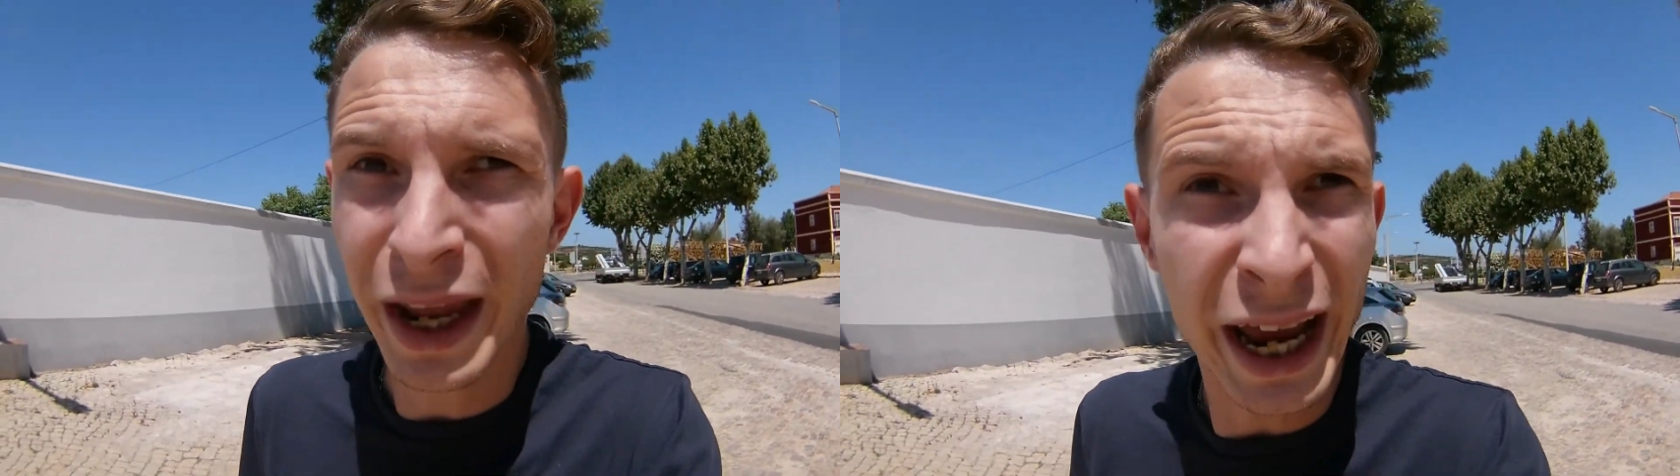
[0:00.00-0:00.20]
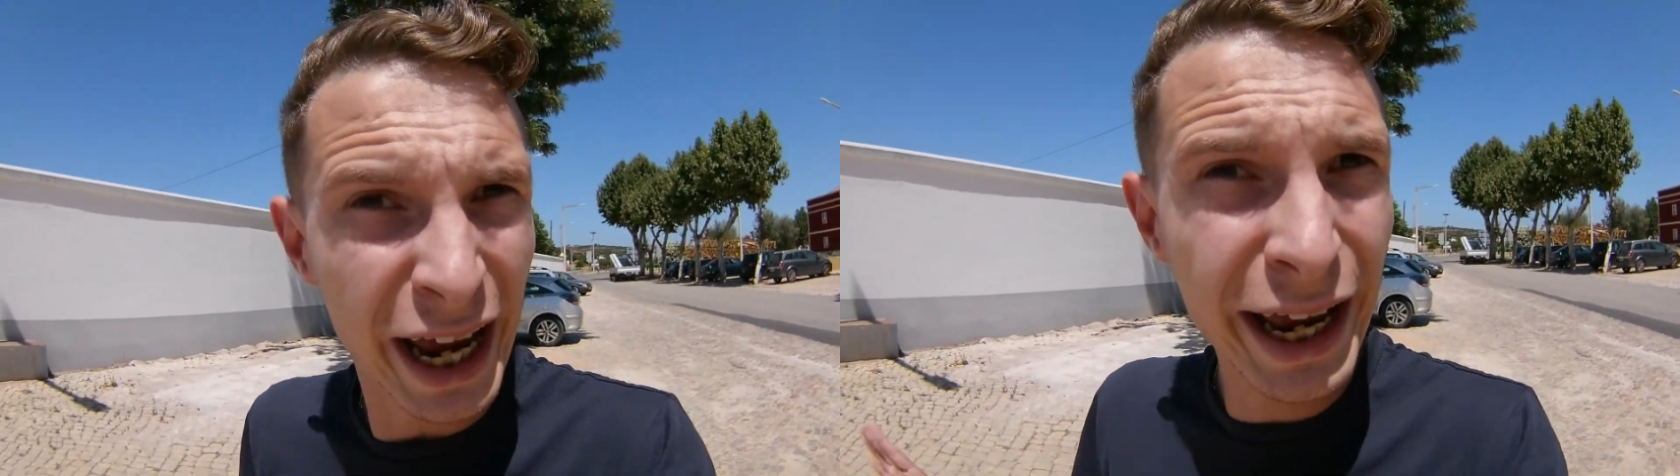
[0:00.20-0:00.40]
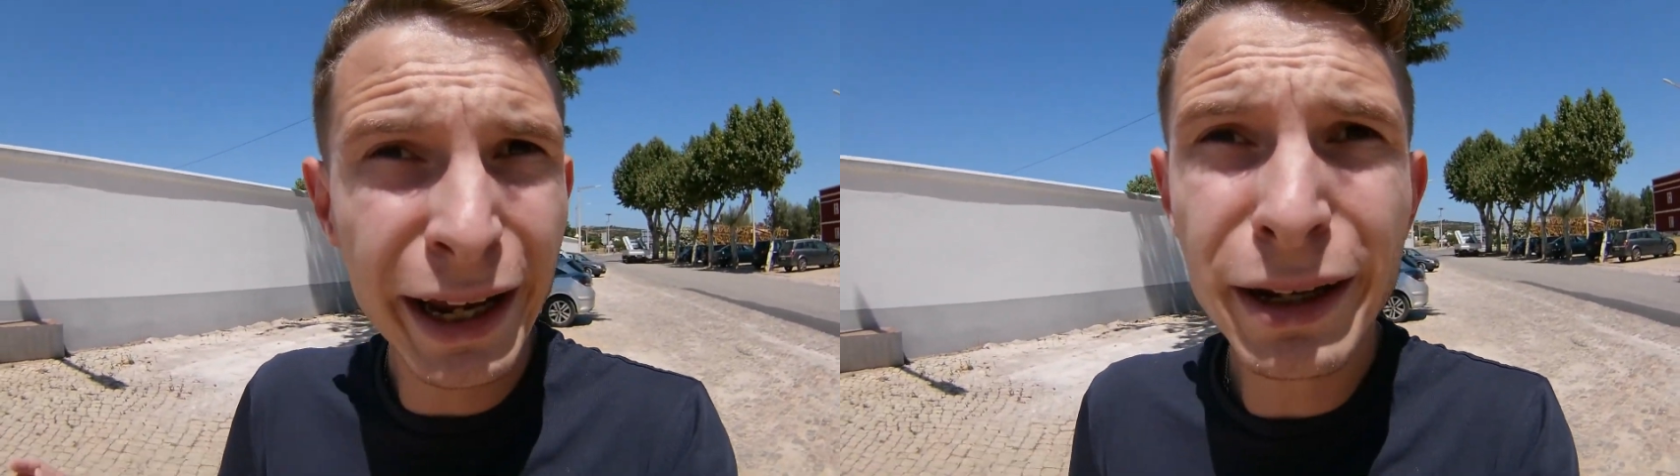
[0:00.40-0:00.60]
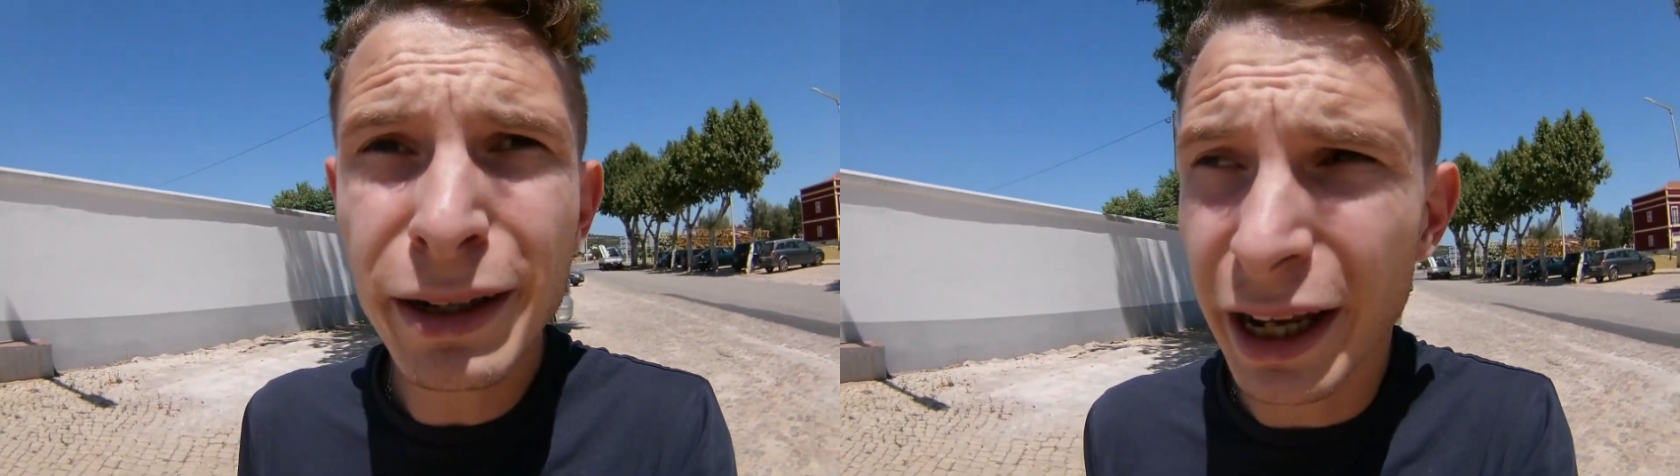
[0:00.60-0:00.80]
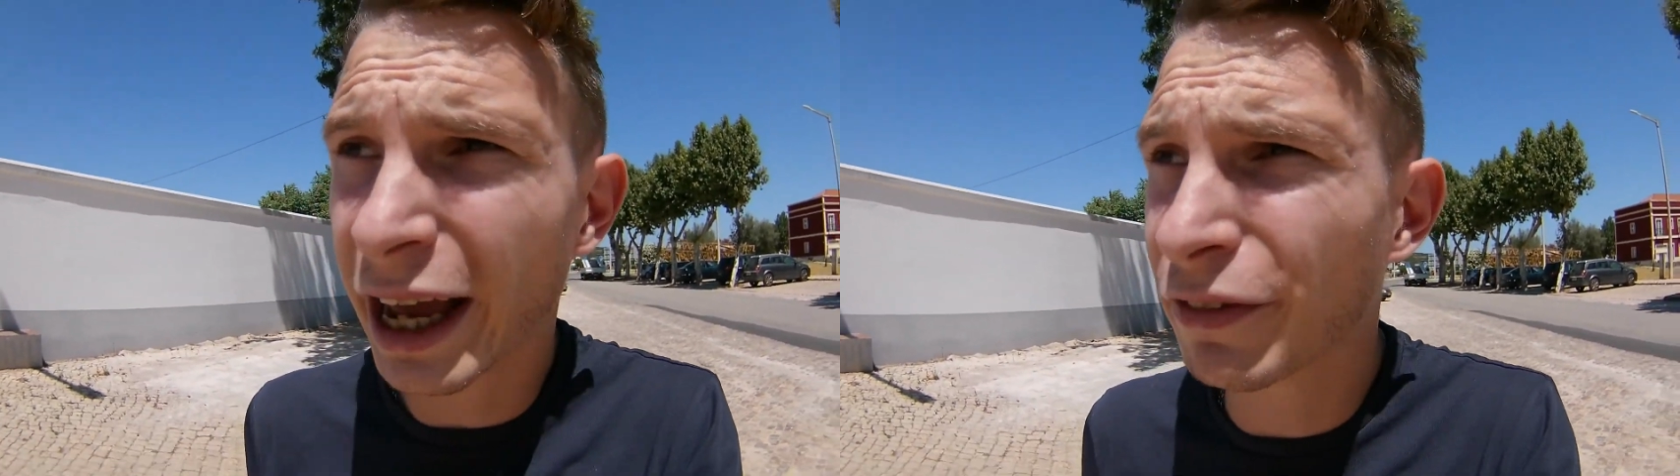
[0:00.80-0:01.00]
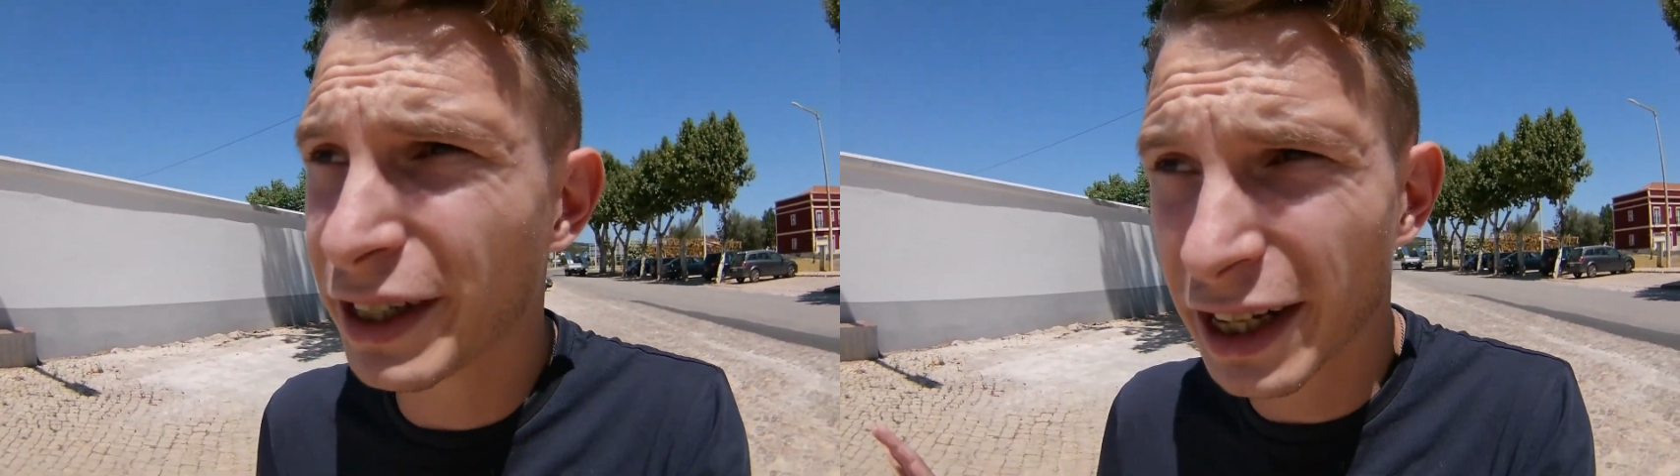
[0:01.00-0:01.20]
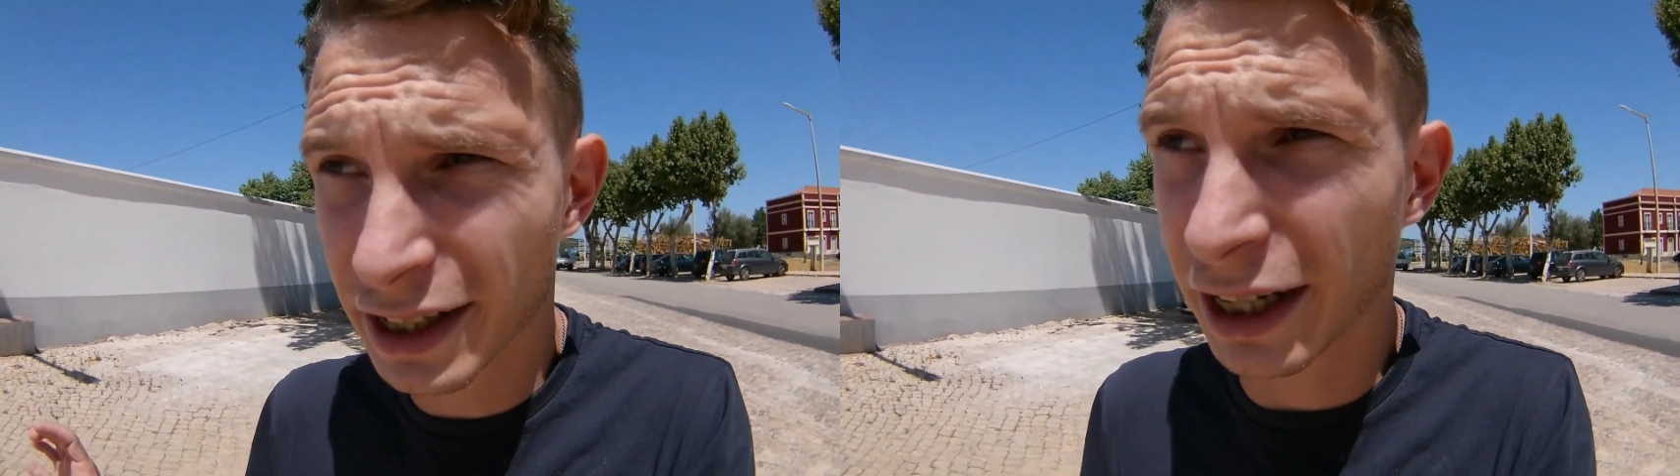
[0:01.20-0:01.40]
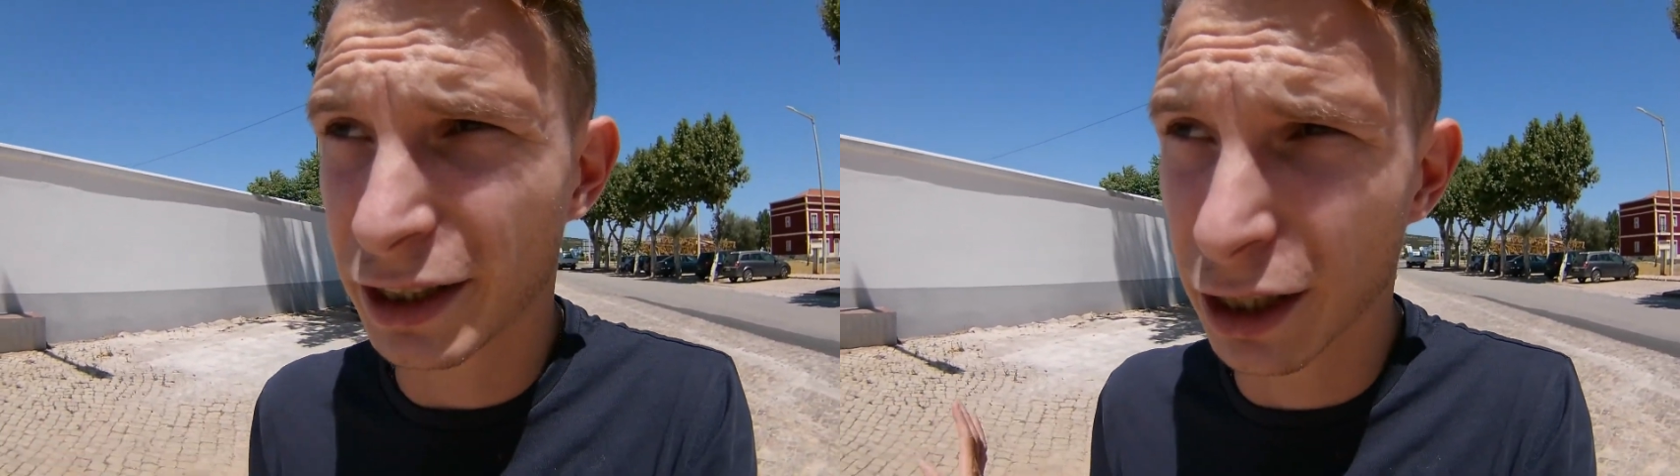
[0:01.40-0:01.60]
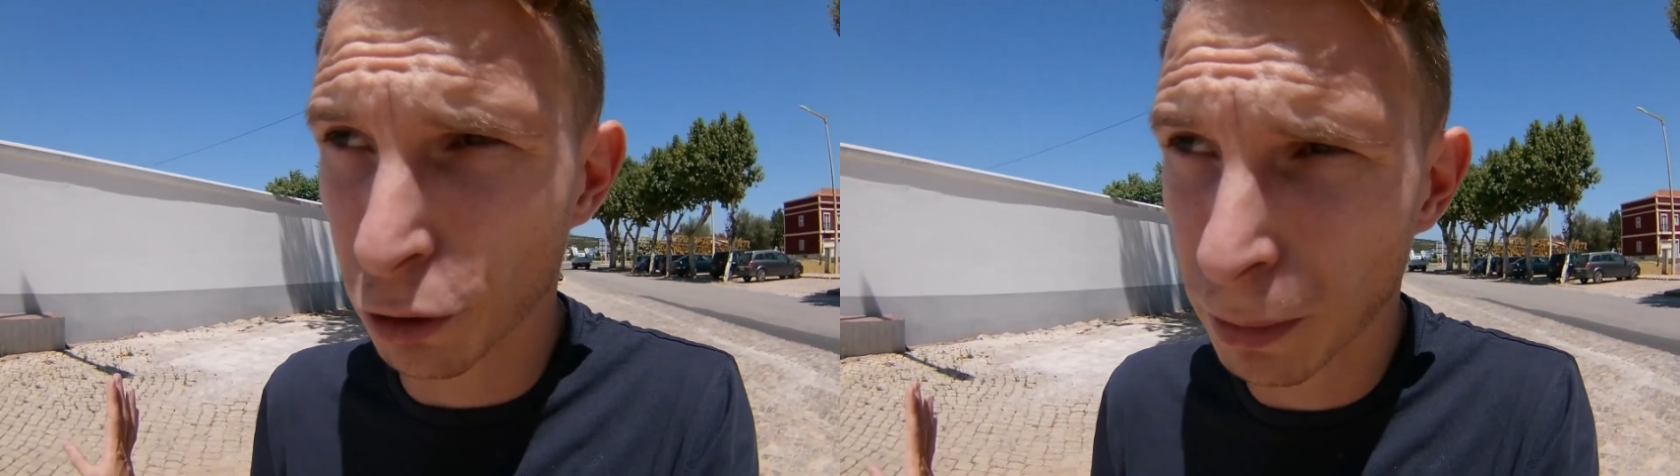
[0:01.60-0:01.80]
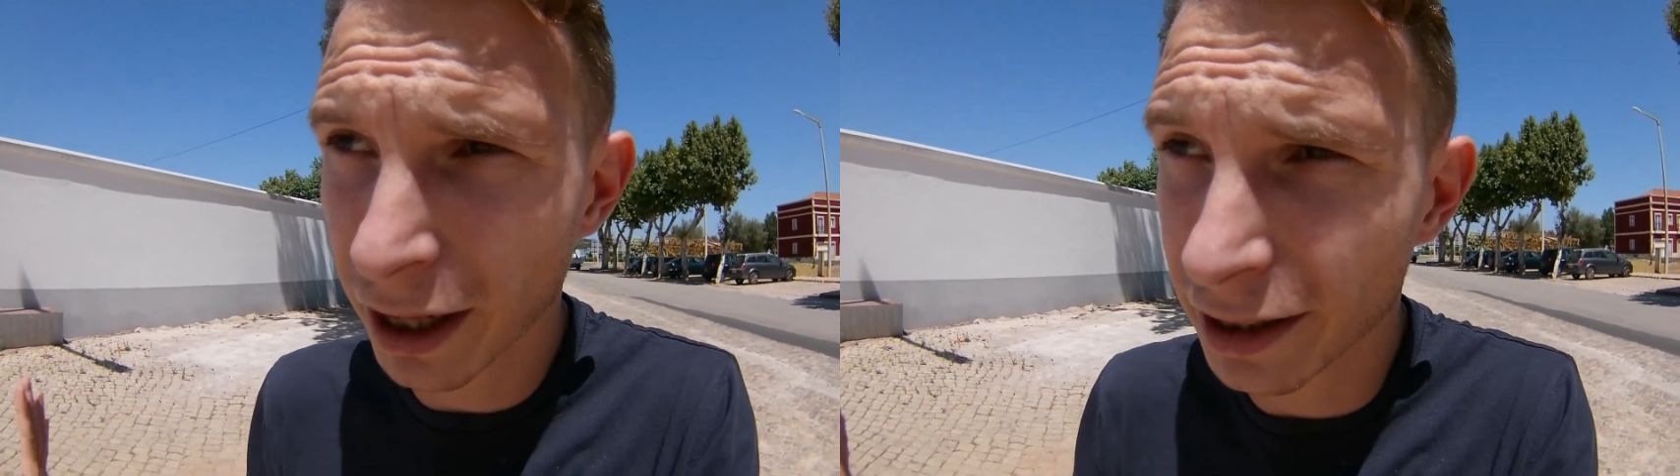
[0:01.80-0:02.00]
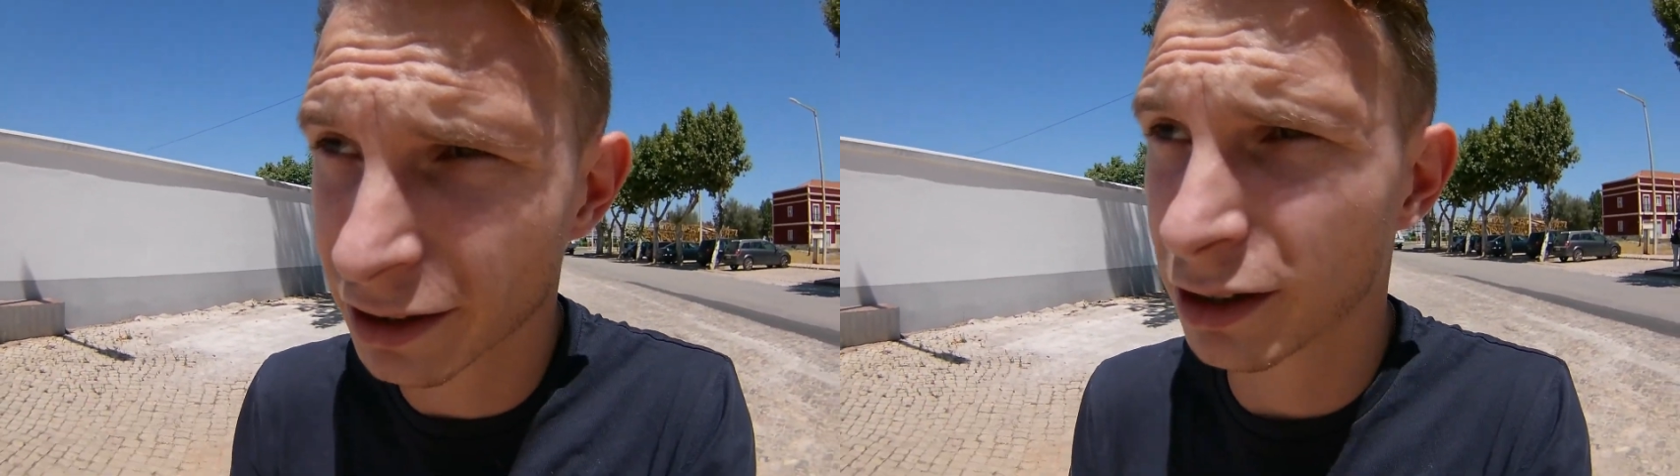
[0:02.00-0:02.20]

Here, they have a dedicated little place.